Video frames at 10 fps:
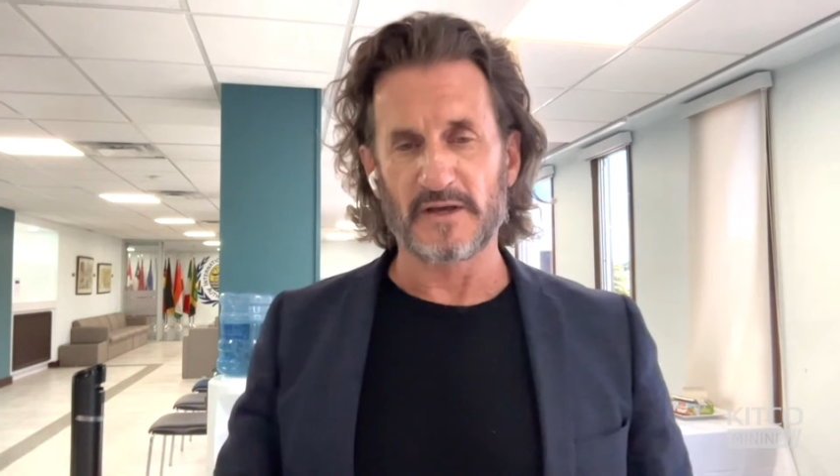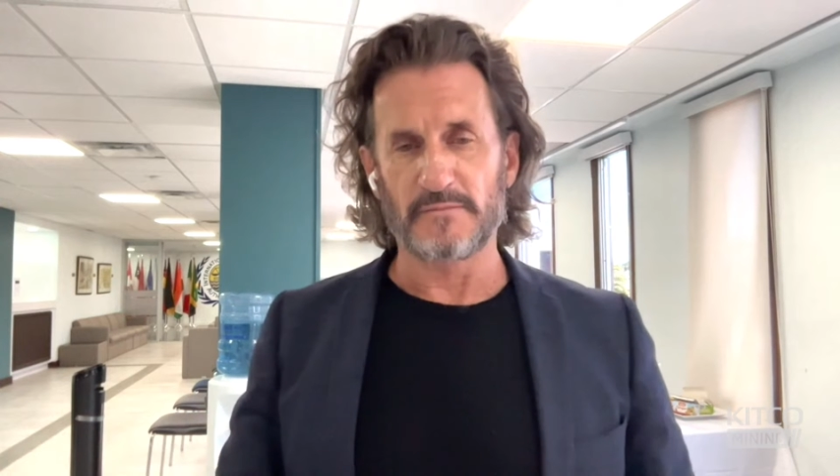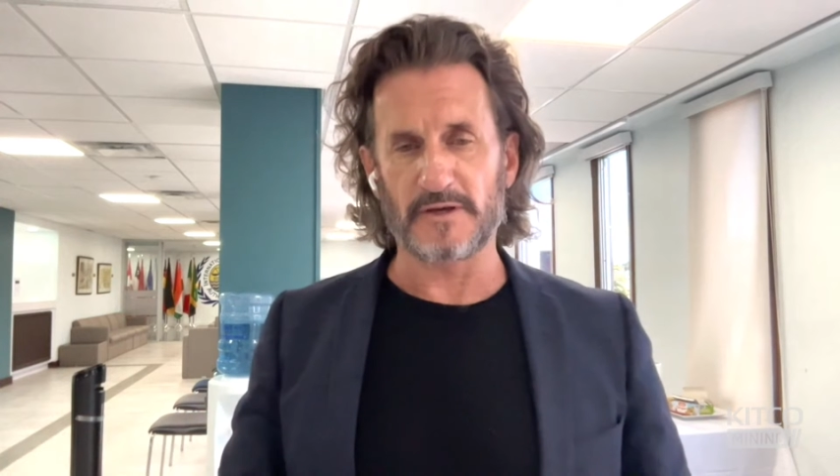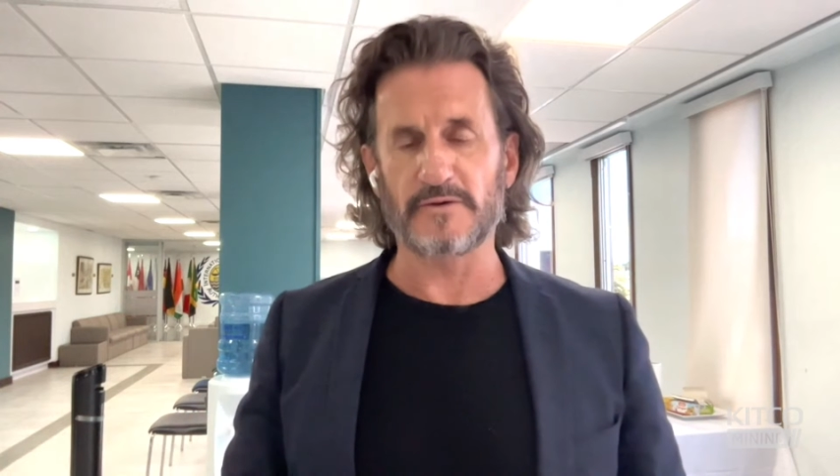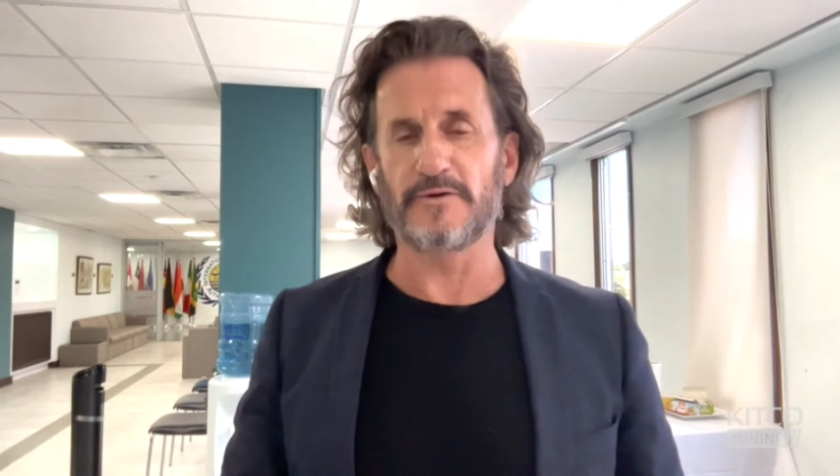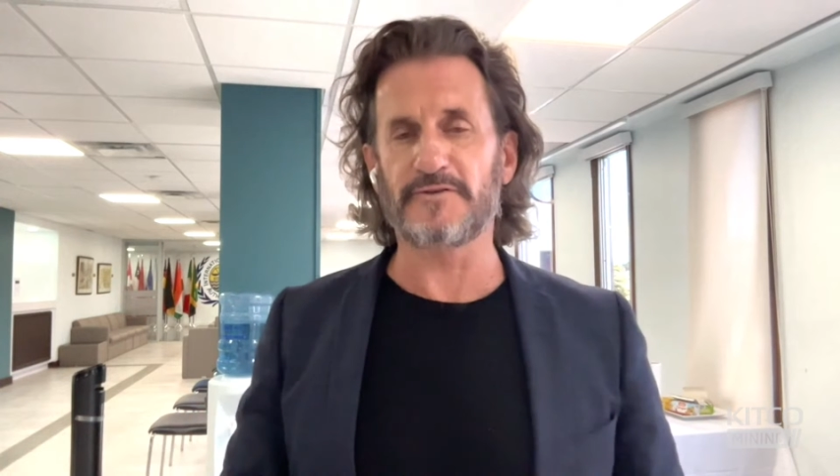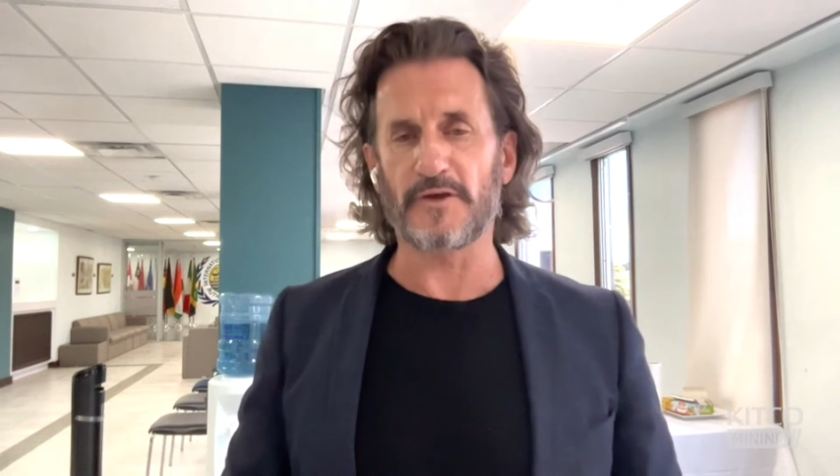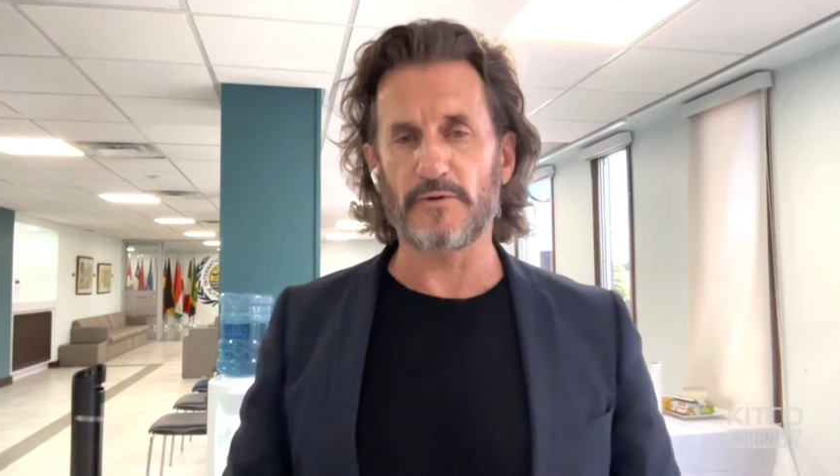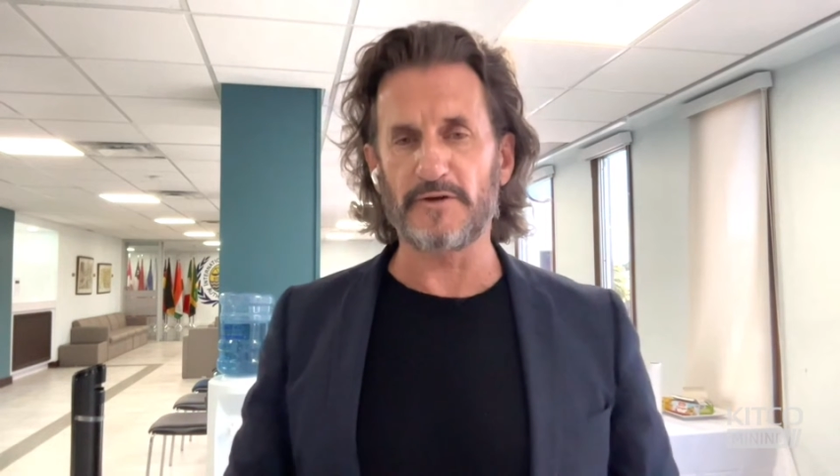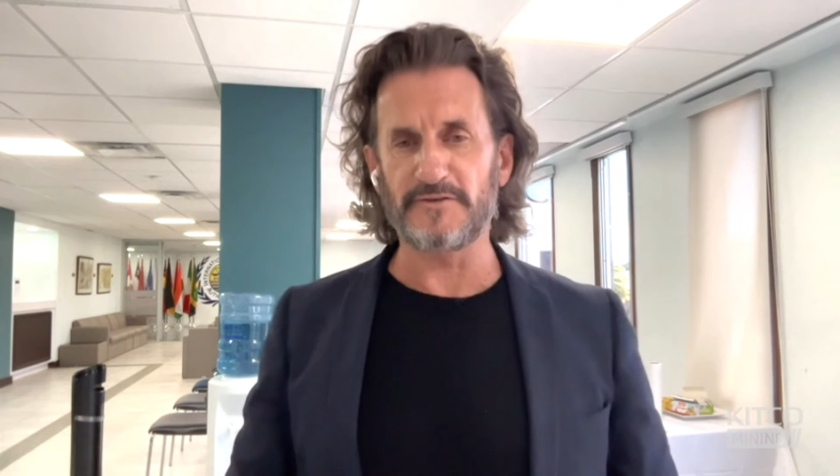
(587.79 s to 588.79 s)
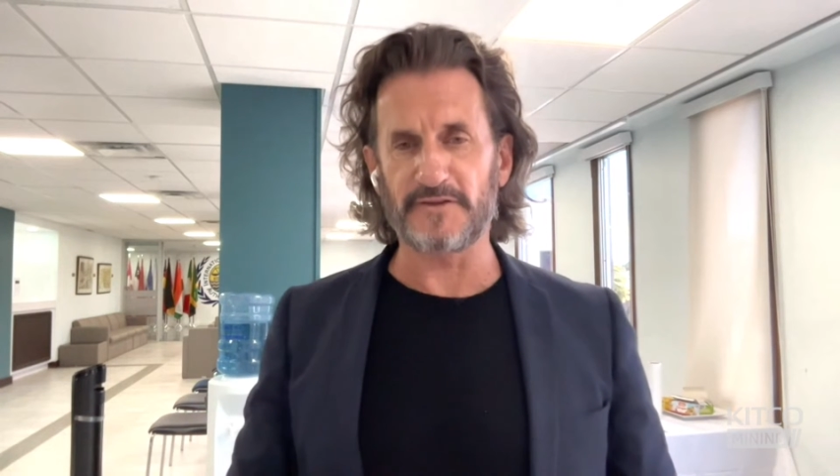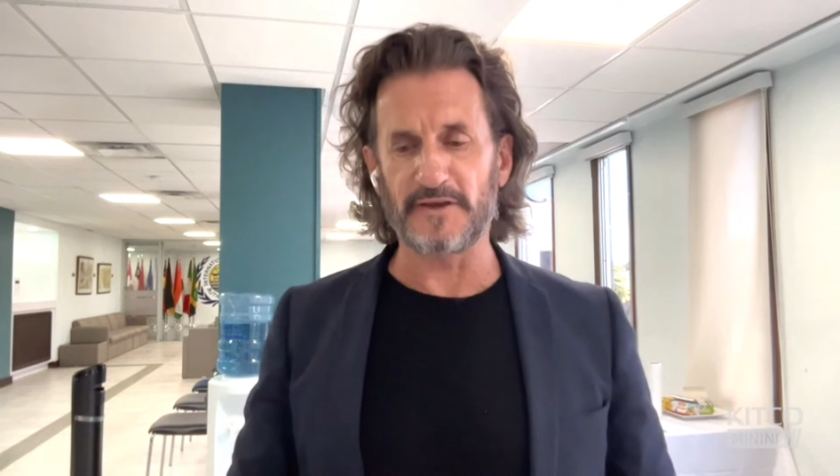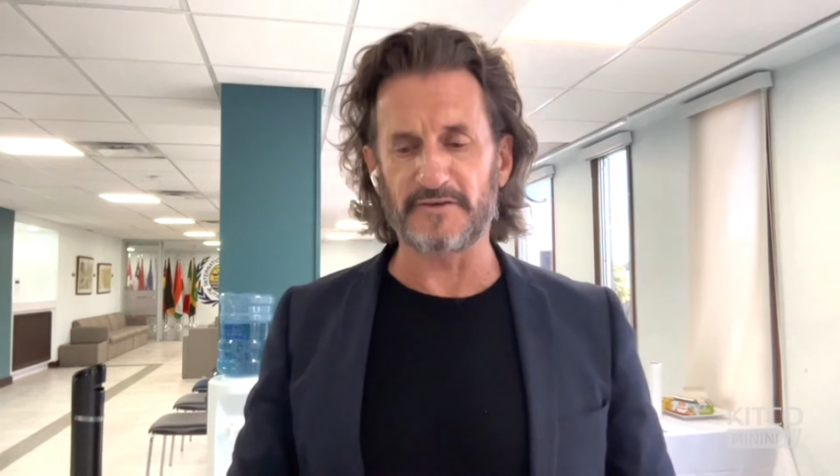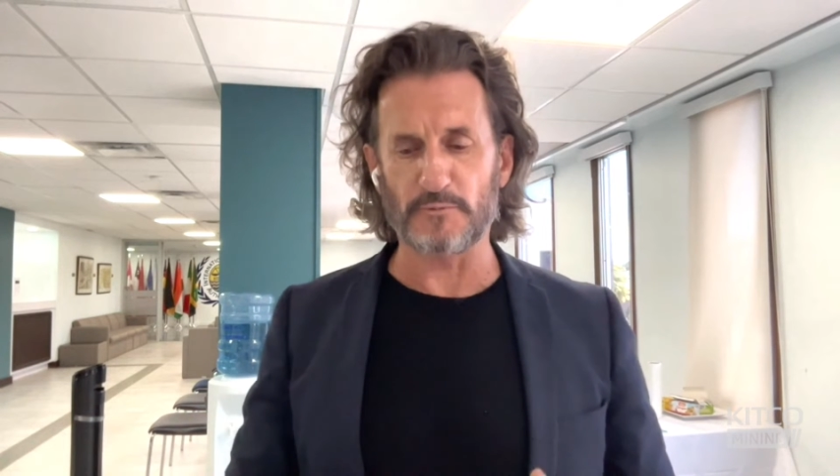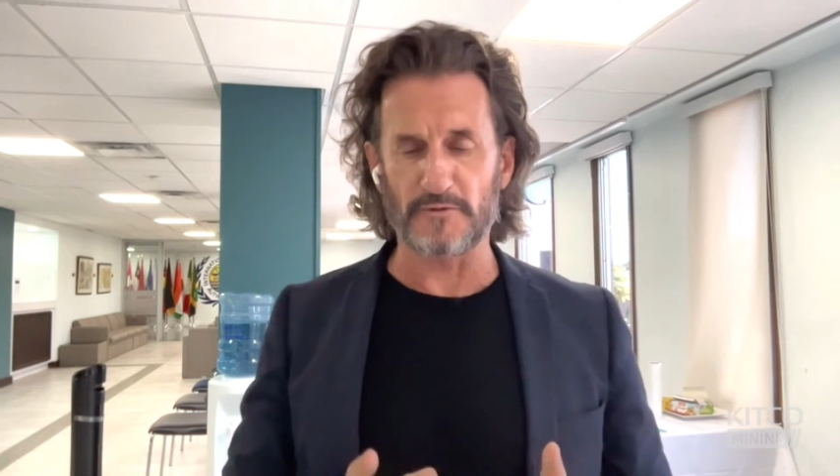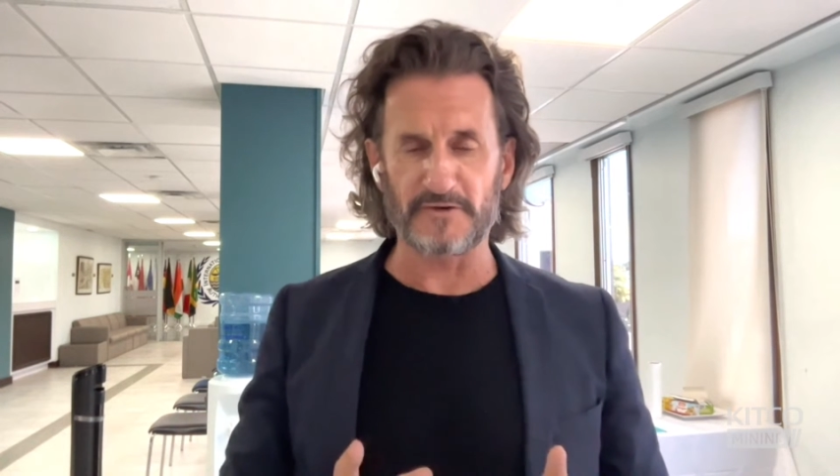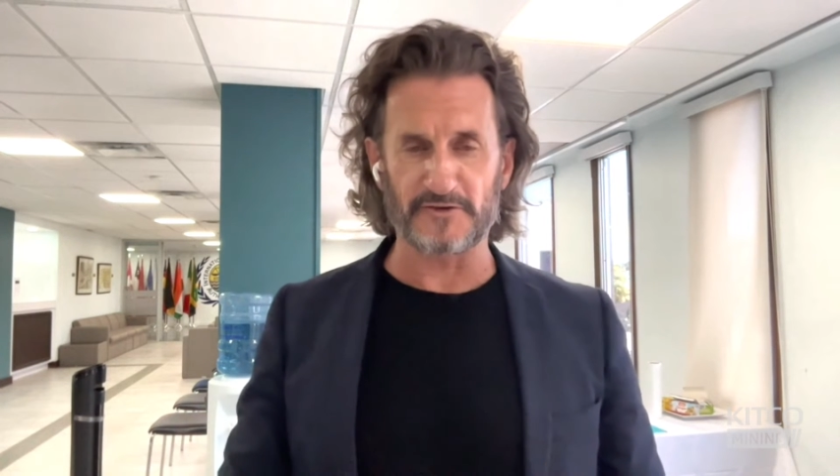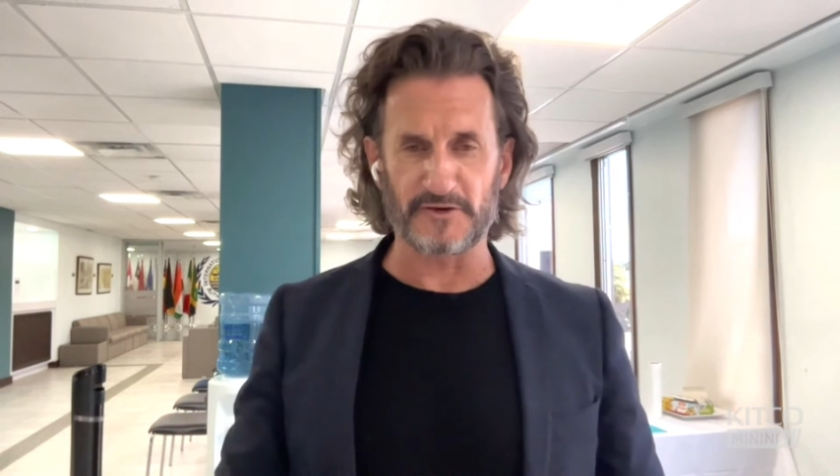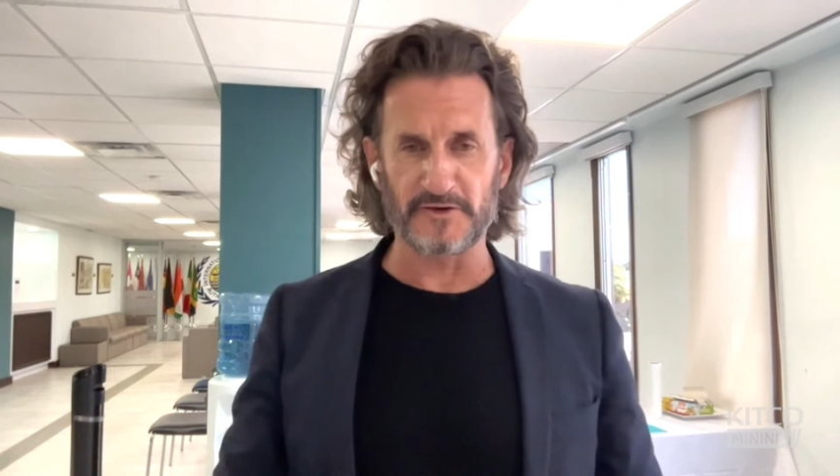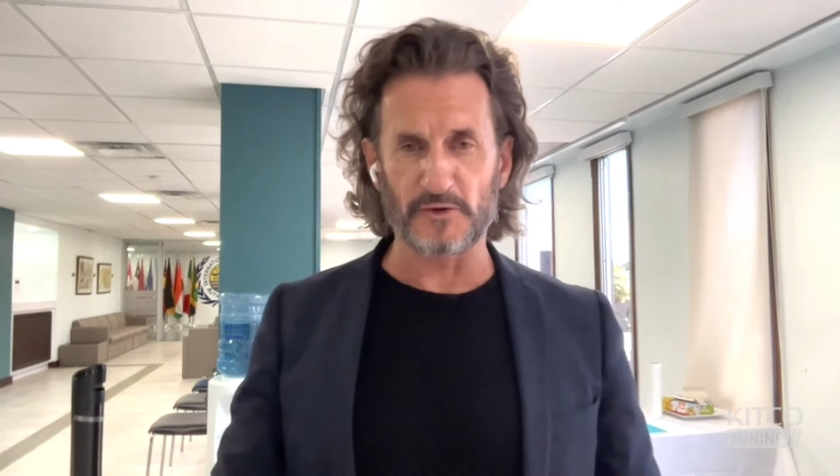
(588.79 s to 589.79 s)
Because there is this provision